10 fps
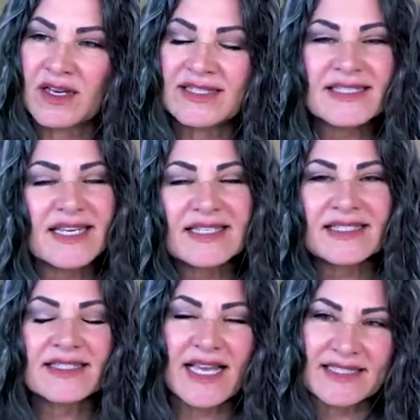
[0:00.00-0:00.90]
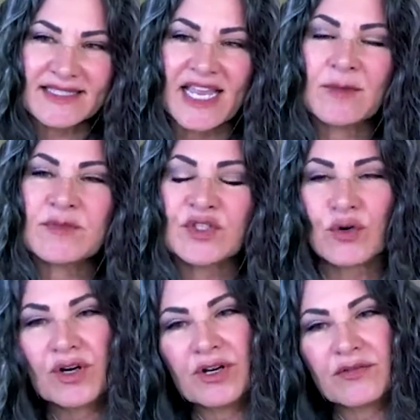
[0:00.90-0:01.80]
It's it's that same
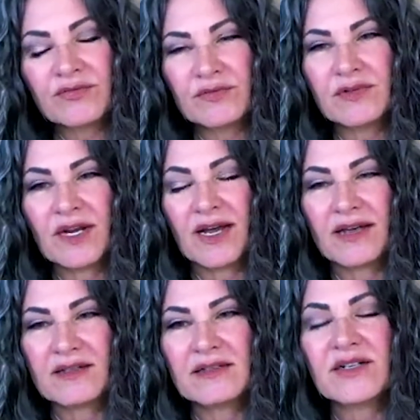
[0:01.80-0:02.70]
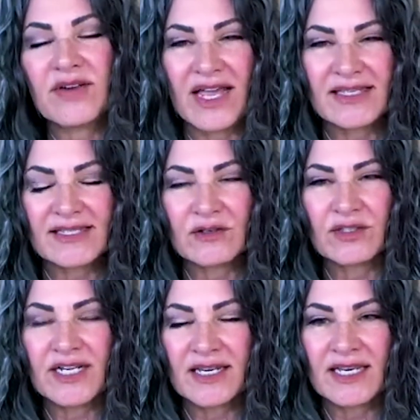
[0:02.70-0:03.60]
sort of uh, device or
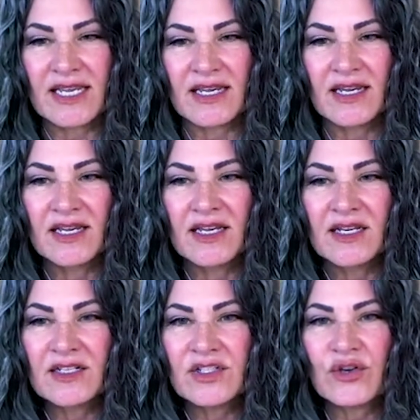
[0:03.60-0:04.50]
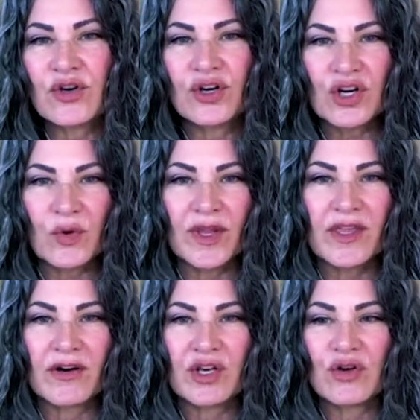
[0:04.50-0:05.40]
technique. So you're going to go in
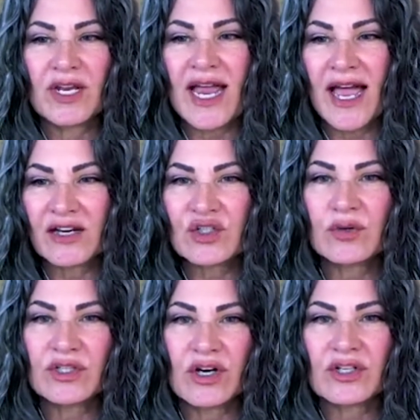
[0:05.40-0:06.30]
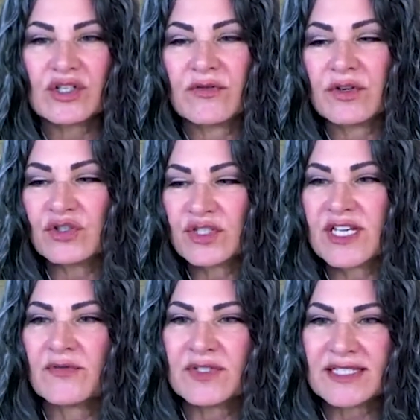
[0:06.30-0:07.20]
there and you can actually talk to your future
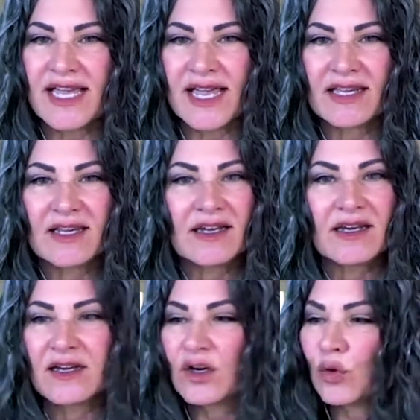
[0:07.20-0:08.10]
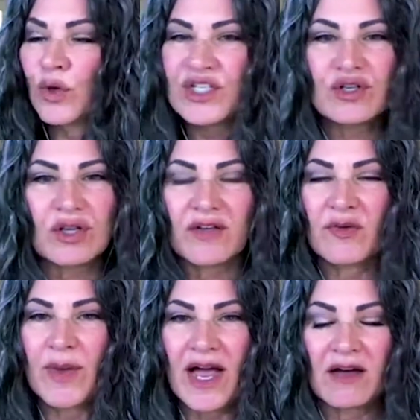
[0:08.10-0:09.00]
self and say, what you love
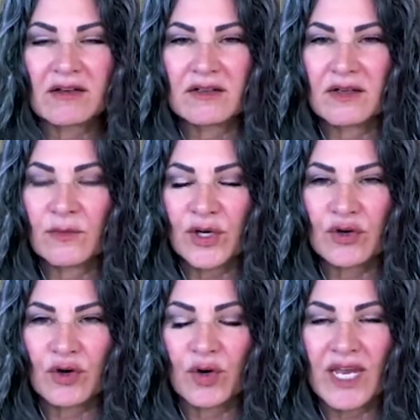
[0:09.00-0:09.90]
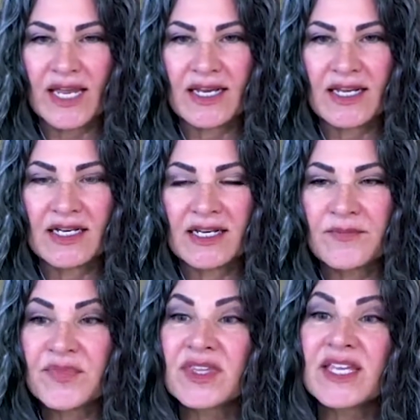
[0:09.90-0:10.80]
about what you created,
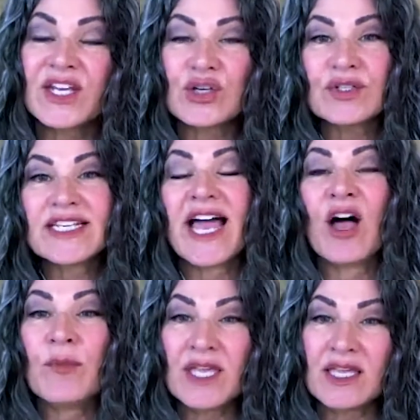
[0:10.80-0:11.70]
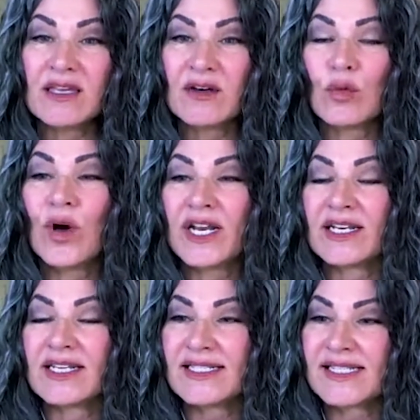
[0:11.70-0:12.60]
can you tell me what
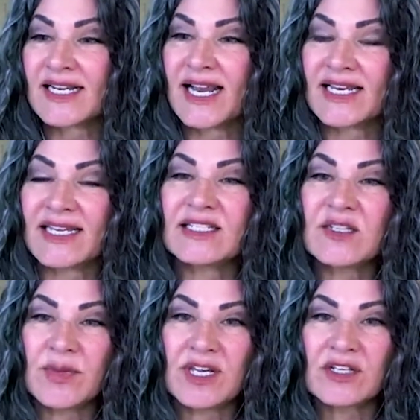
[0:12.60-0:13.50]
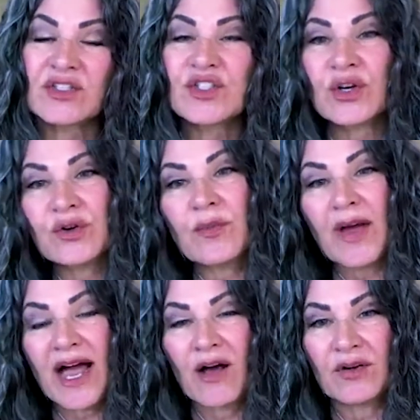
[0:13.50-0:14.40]
it is that I need to be concerned
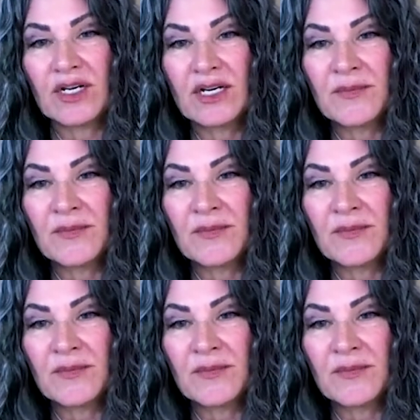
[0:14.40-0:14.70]
about